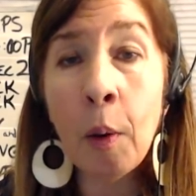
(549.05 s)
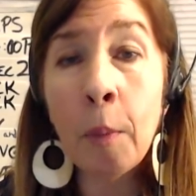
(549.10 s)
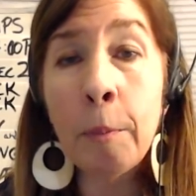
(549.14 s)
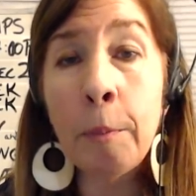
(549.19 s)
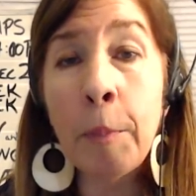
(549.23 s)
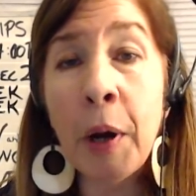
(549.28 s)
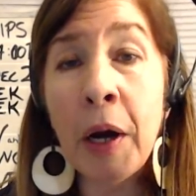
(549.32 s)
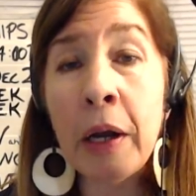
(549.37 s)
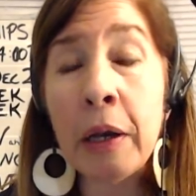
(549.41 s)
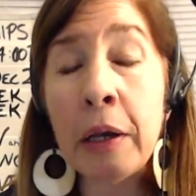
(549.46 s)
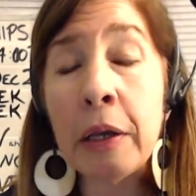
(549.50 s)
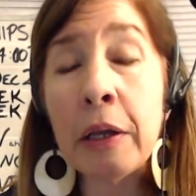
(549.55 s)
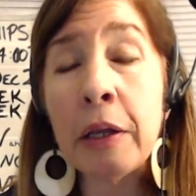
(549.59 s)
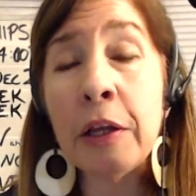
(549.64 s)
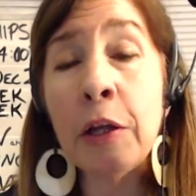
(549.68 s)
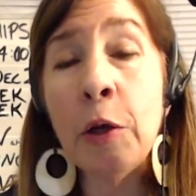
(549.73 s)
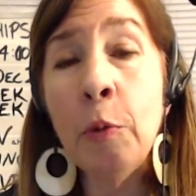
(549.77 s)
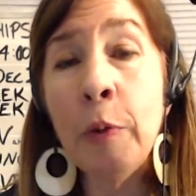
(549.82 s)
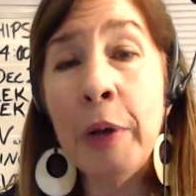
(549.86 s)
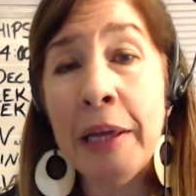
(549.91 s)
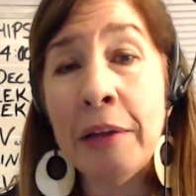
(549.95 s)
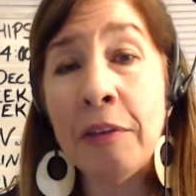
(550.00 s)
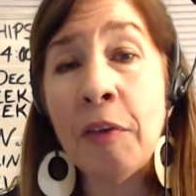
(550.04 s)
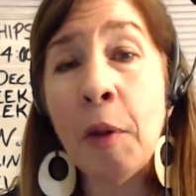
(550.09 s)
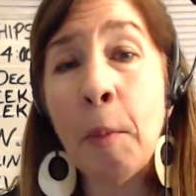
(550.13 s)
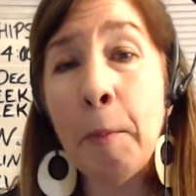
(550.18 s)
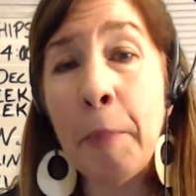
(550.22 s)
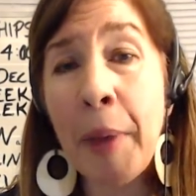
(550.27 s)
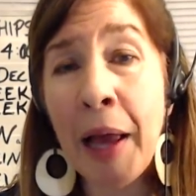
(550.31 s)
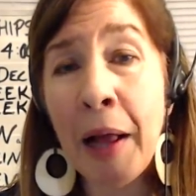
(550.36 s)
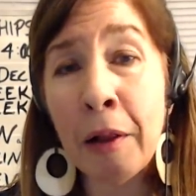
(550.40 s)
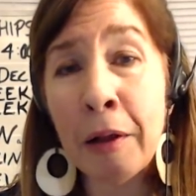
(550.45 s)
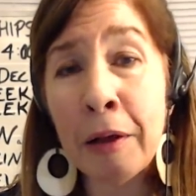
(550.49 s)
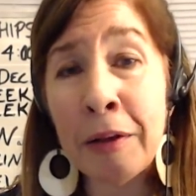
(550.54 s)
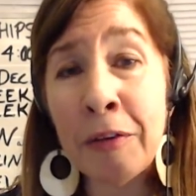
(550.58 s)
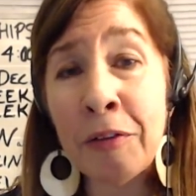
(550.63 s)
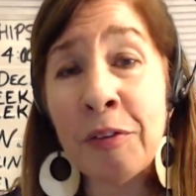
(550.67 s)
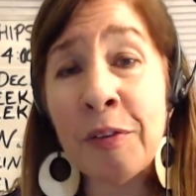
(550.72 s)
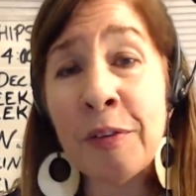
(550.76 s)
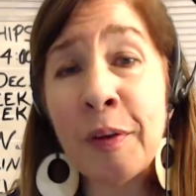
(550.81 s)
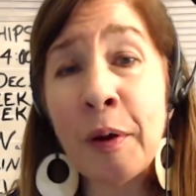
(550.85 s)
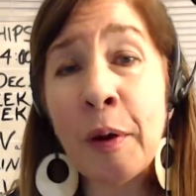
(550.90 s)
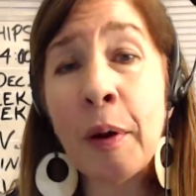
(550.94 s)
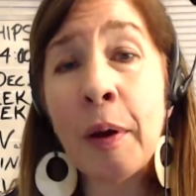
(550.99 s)
But you need to
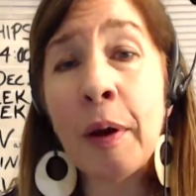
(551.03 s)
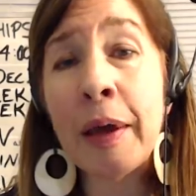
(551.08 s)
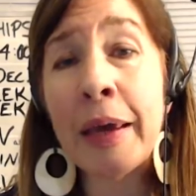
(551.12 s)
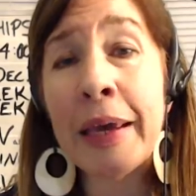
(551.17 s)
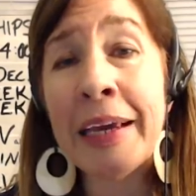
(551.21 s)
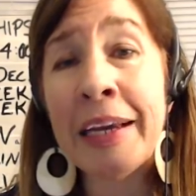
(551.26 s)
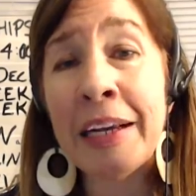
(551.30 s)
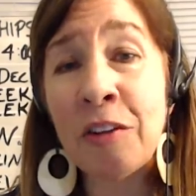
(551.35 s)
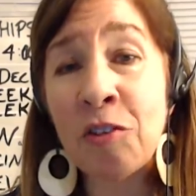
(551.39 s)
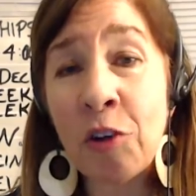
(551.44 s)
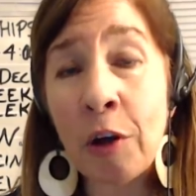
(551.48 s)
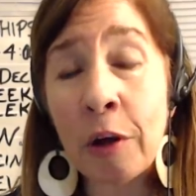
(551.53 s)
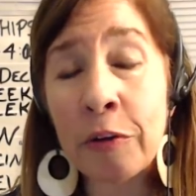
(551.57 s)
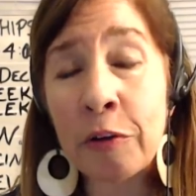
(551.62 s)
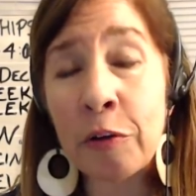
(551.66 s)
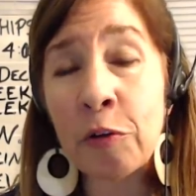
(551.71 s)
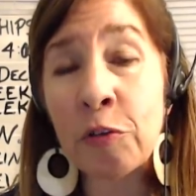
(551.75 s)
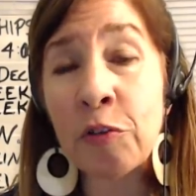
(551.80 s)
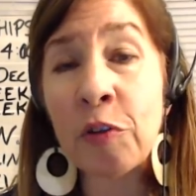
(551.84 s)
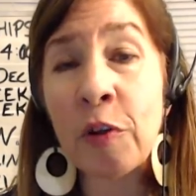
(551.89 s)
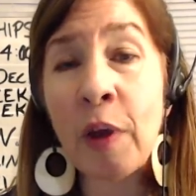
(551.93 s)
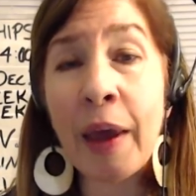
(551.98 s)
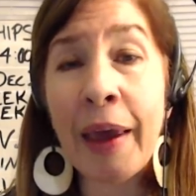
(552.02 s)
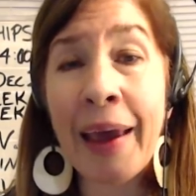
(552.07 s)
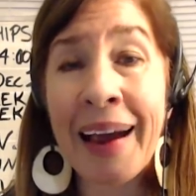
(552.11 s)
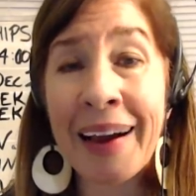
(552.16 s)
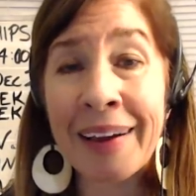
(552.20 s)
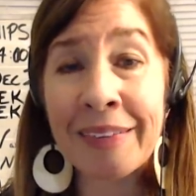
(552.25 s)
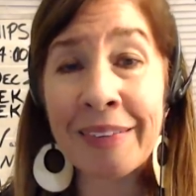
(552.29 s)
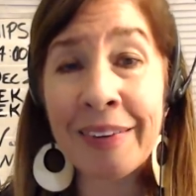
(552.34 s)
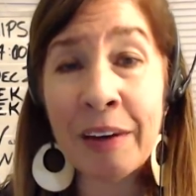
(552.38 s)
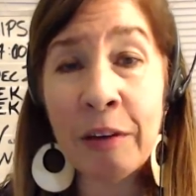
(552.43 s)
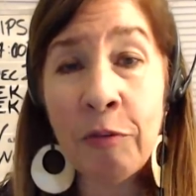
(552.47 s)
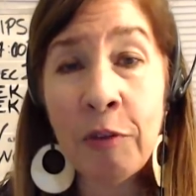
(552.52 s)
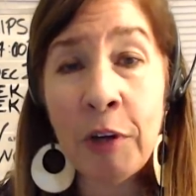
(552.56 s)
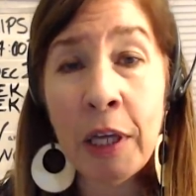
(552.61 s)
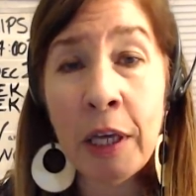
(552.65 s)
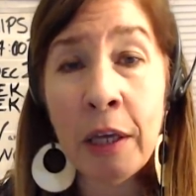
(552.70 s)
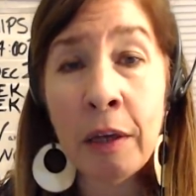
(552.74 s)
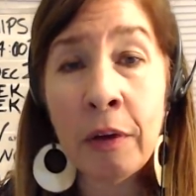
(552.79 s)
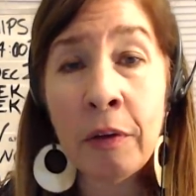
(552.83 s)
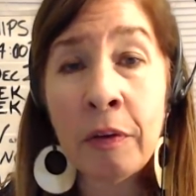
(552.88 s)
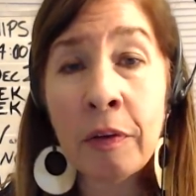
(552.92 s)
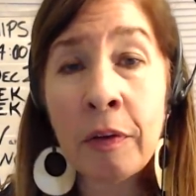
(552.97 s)
balance each other's
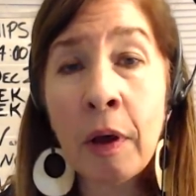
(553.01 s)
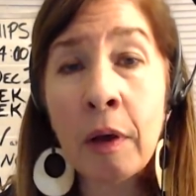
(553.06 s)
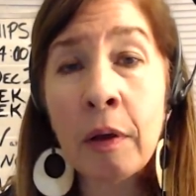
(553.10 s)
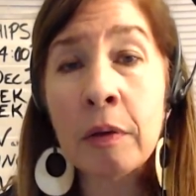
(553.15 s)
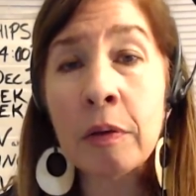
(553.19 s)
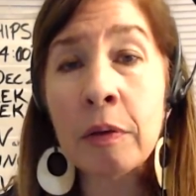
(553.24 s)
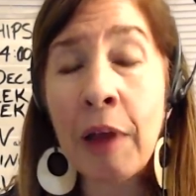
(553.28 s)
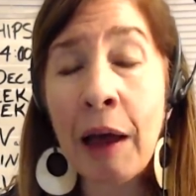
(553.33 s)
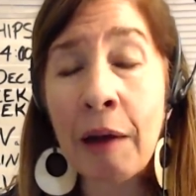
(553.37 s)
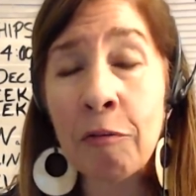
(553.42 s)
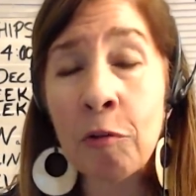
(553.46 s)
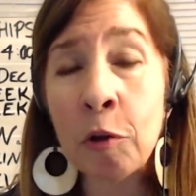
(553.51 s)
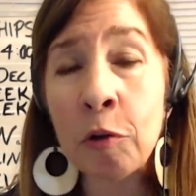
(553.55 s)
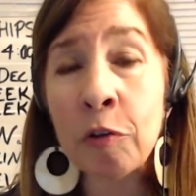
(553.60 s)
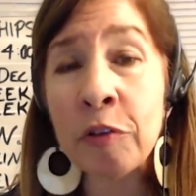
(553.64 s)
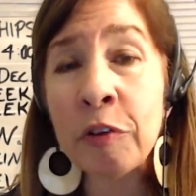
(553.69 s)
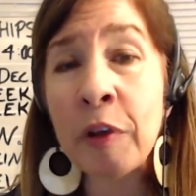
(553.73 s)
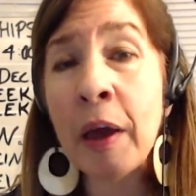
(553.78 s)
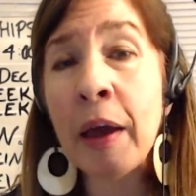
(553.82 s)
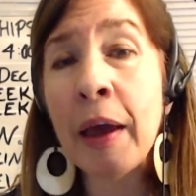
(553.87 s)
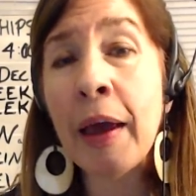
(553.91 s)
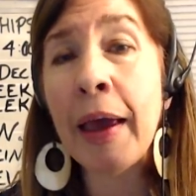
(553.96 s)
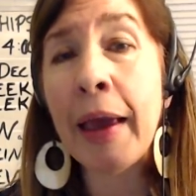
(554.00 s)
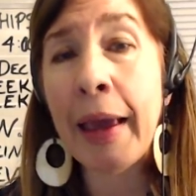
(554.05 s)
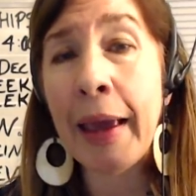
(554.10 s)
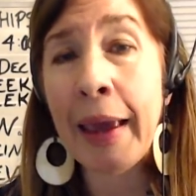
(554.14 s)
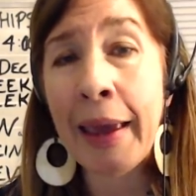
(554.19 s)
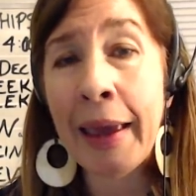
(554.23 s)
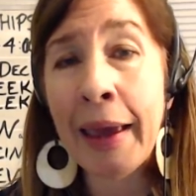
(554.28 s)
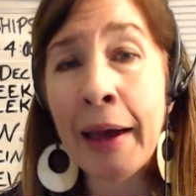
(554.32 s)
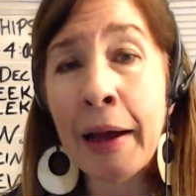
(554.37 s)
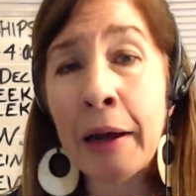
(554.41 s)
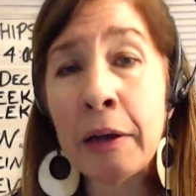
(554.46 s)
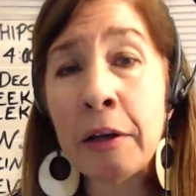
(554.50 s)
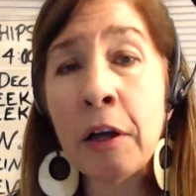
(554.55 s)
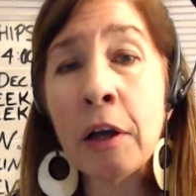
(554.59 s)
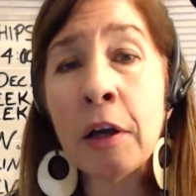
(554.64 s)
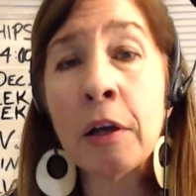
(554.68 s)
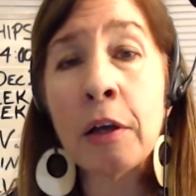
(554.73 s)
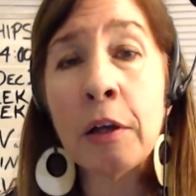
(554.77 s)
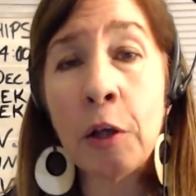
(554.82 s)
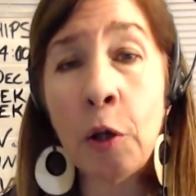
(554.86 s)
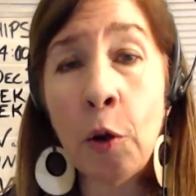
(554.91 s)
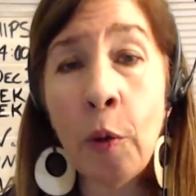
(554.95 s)
activities, levels, and
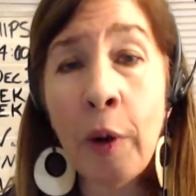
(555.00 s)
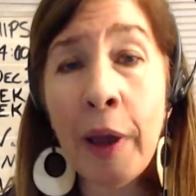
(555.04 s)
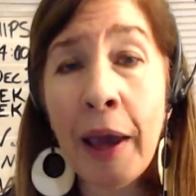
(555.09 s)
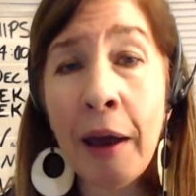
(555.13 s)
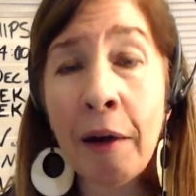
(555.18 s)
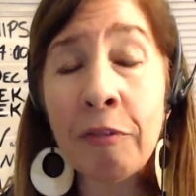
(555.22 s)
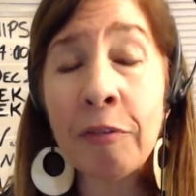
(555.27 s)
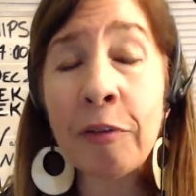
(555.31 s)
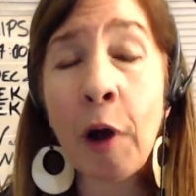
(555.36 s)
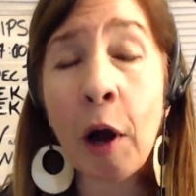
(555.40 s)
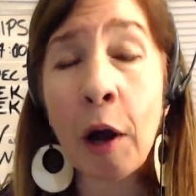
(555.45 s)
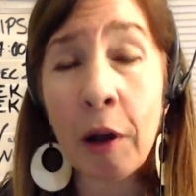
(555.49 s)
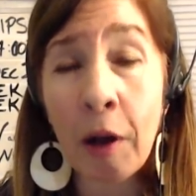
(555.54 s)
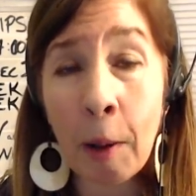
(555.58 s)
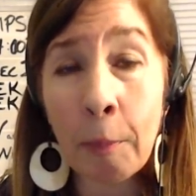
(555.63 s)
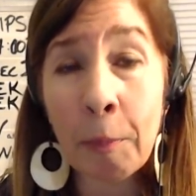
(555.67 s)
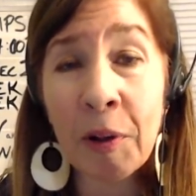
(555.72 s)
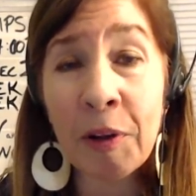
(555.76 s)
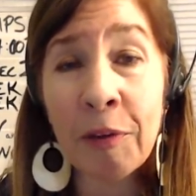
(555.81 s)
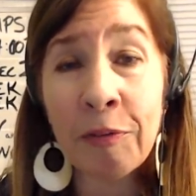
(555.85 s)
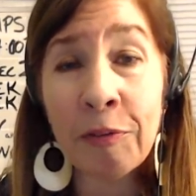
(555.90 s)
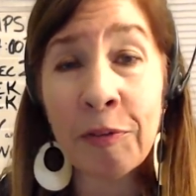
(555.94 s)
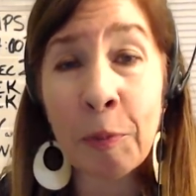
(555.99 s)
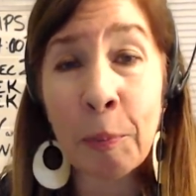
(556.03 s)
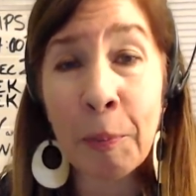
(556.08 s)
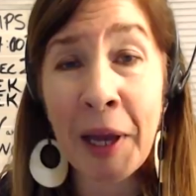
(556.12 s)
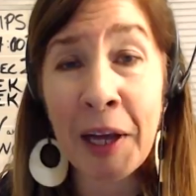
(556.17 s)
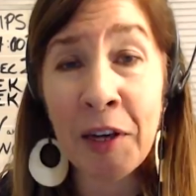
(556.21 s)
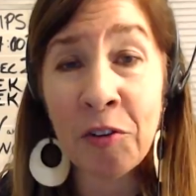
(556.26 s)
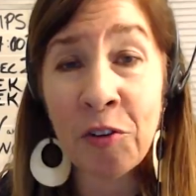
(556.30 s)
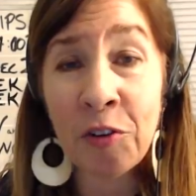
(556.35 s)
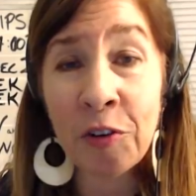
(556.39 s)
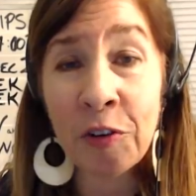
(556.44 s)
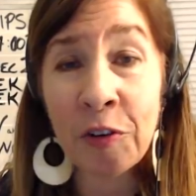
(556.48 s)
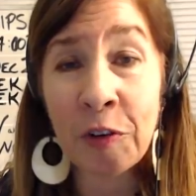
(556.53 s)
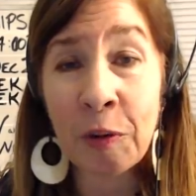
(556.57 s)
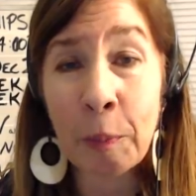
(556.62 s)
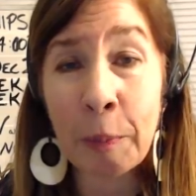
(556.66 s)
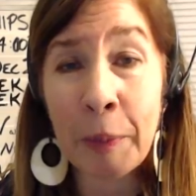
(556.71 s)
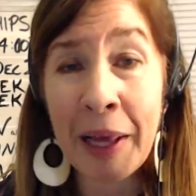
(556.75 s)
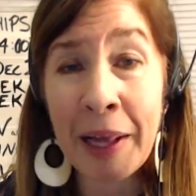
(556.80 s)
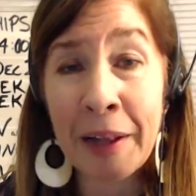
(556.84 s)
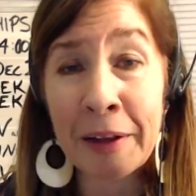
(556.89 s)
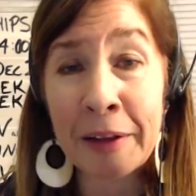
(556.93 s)
you have a couple of dimensions to
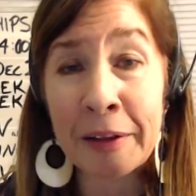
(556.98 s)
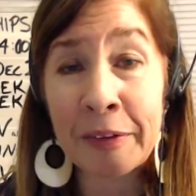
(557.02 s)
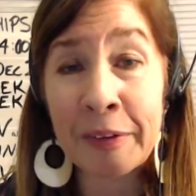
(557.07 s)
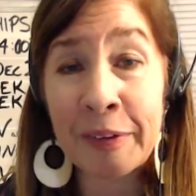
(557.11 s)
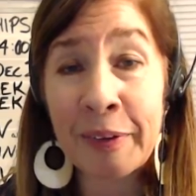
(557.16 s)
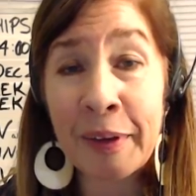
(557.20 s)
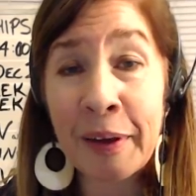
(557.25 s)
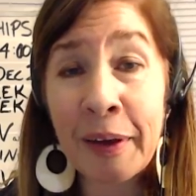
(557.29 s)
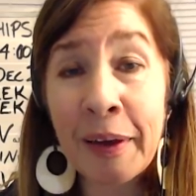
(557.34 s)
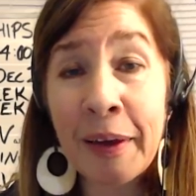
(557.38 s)
balance.